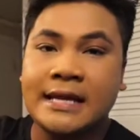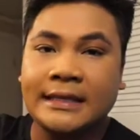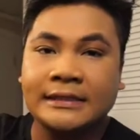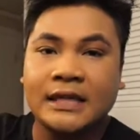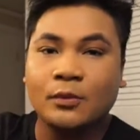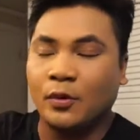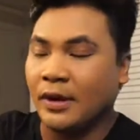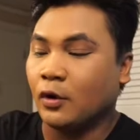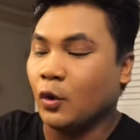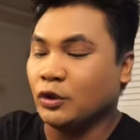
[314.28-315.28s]
Next up, we
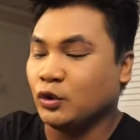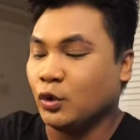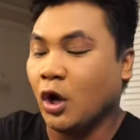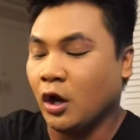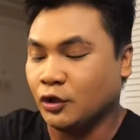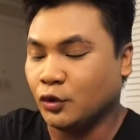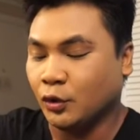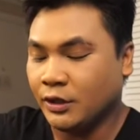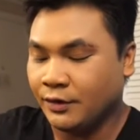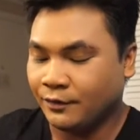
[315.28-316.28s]
are going to
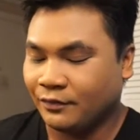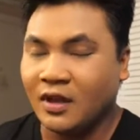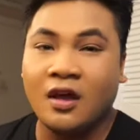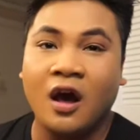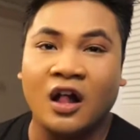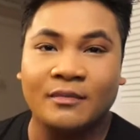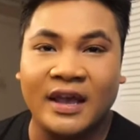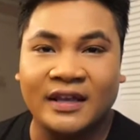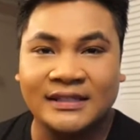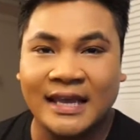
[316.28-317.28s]
contour. All
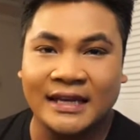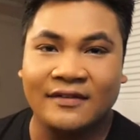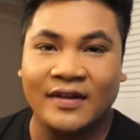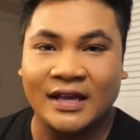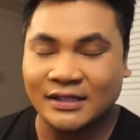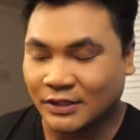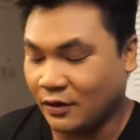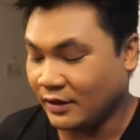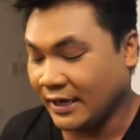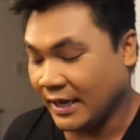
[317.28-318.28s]
my skating fans
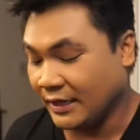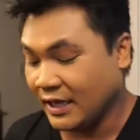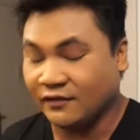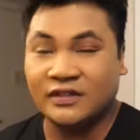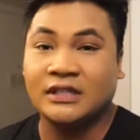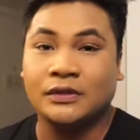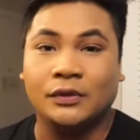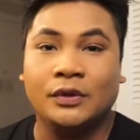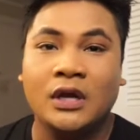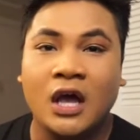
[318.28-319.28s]
know that I love
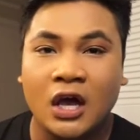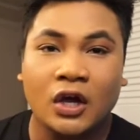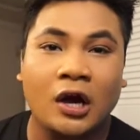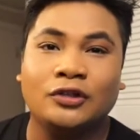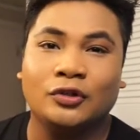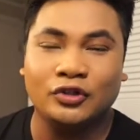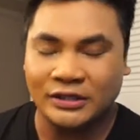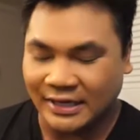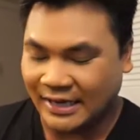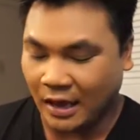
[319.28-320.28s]
to contour
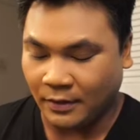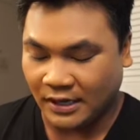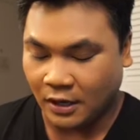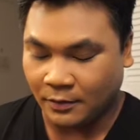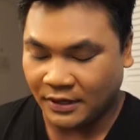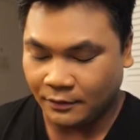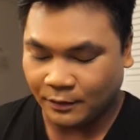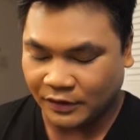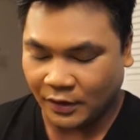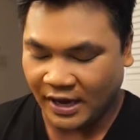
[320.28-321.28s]
just like Gabby
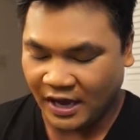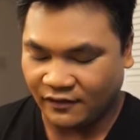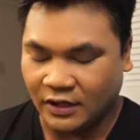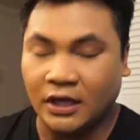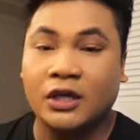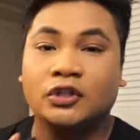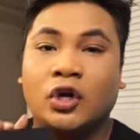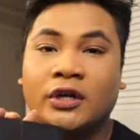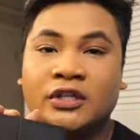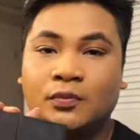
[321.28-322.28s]
Daleman. So I have the
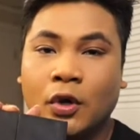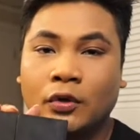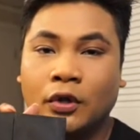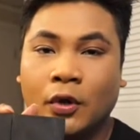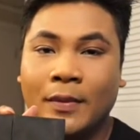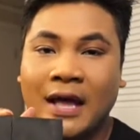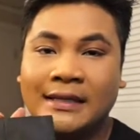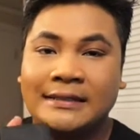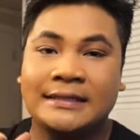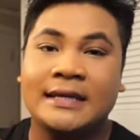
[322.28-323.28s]
Tarte's Pro Glow
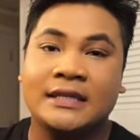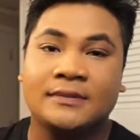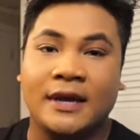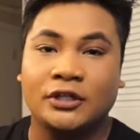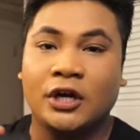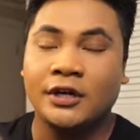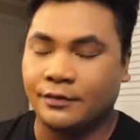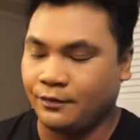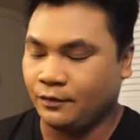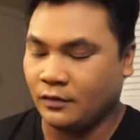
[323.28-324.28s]
palette. It's by
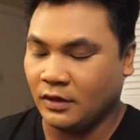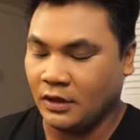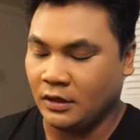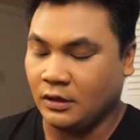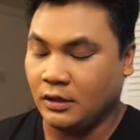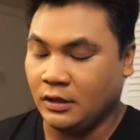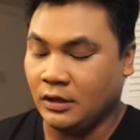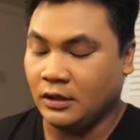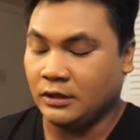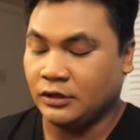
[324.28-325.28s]
Tarte.
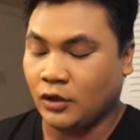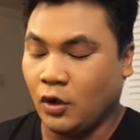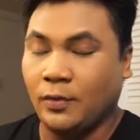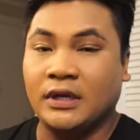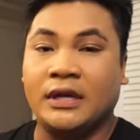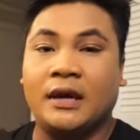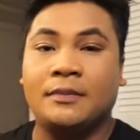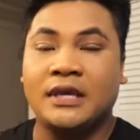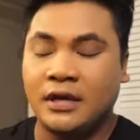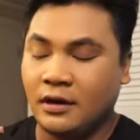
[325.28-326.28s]
Let's open it
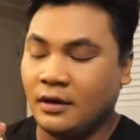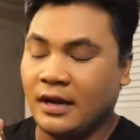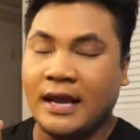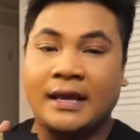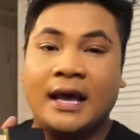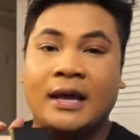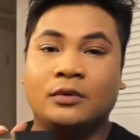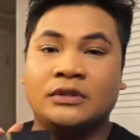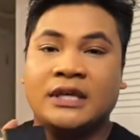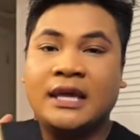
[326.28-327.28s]
up here, and I
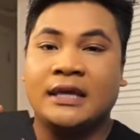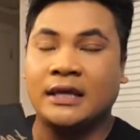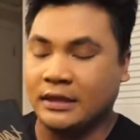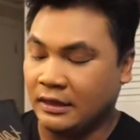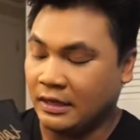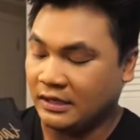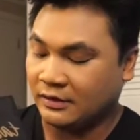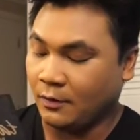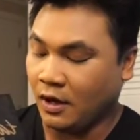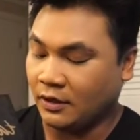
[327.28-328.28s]
will take this
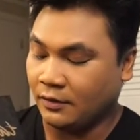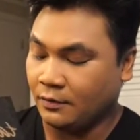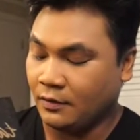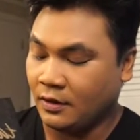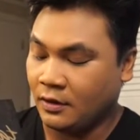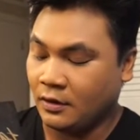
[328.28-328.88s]
bottom